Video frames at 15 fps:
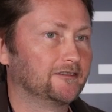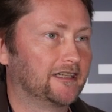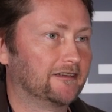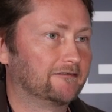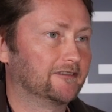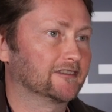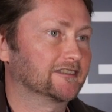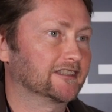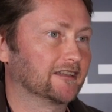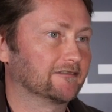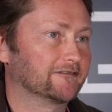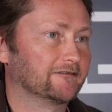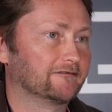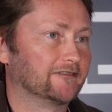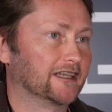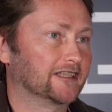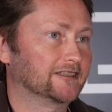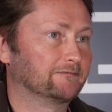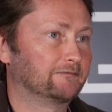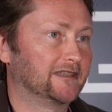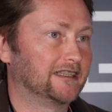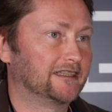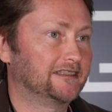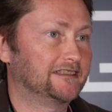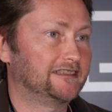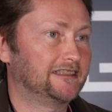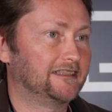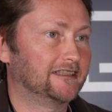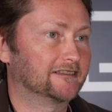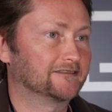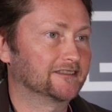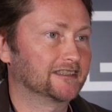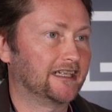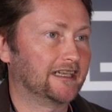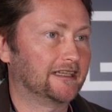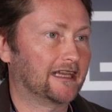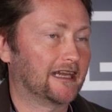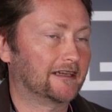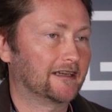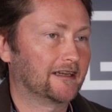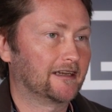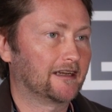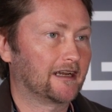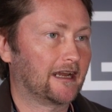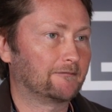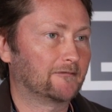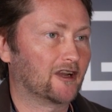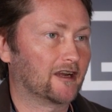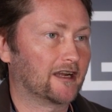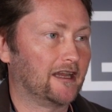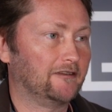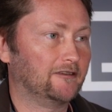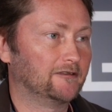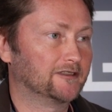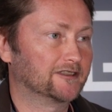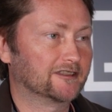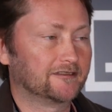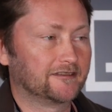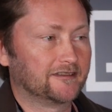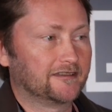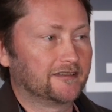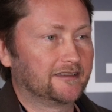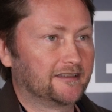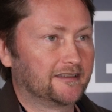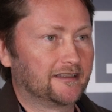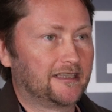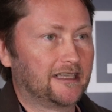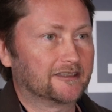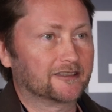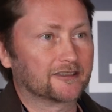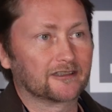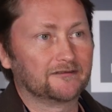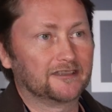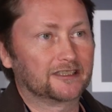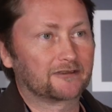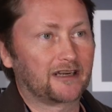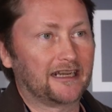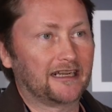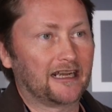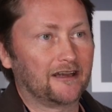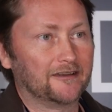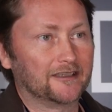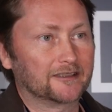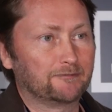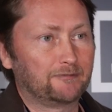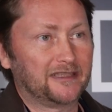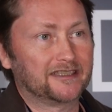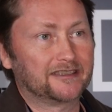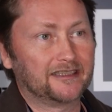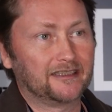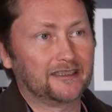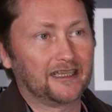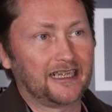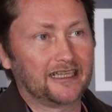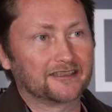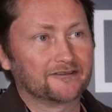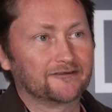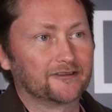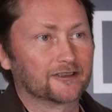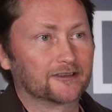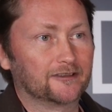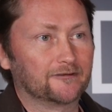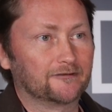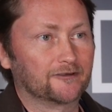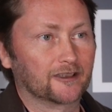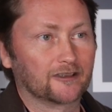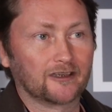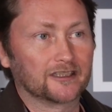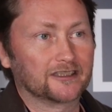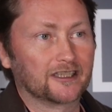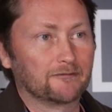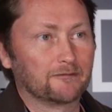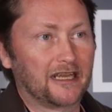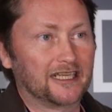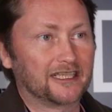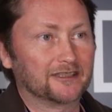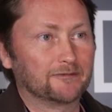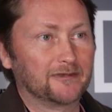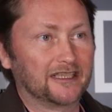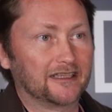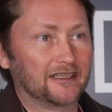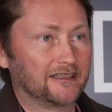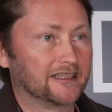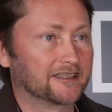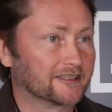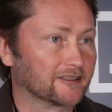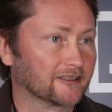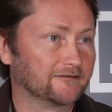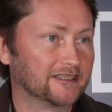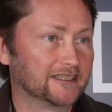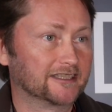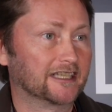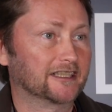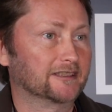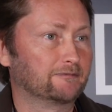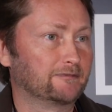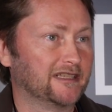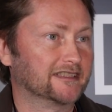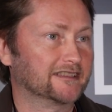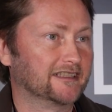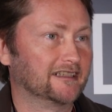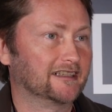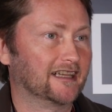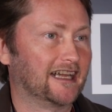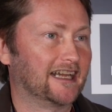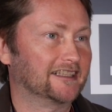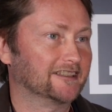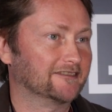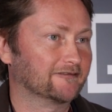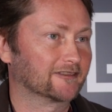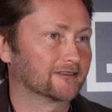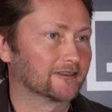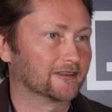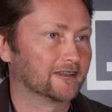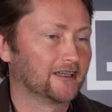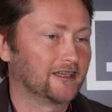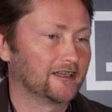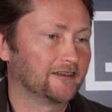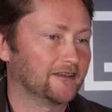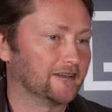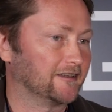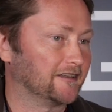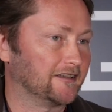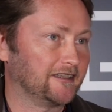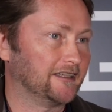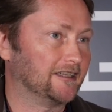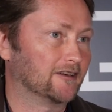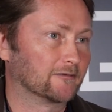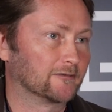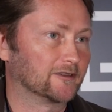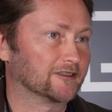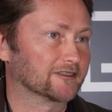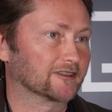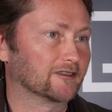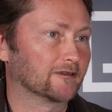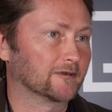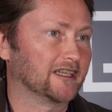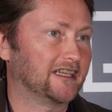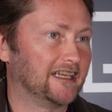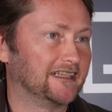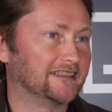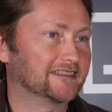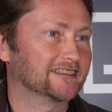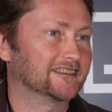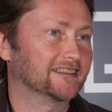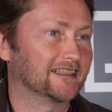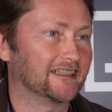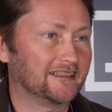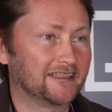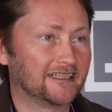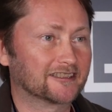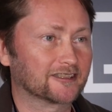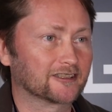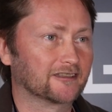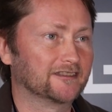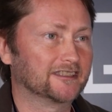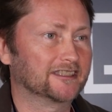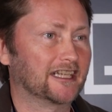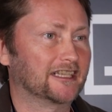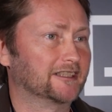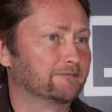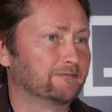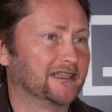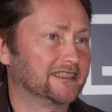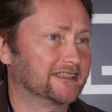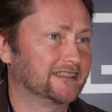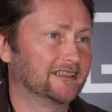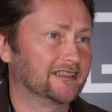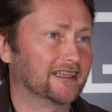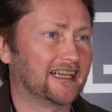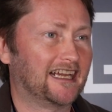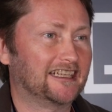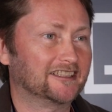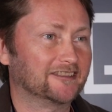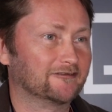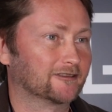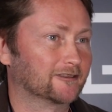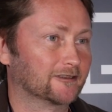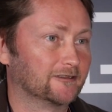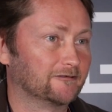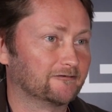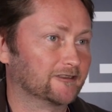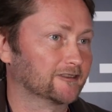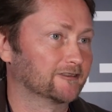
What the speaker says: give yourself the flexibility of saying like, I'm gonna use this service right now that's best in class for content management, and this service that's best in class for e-commerce or communication, this service that's best in class for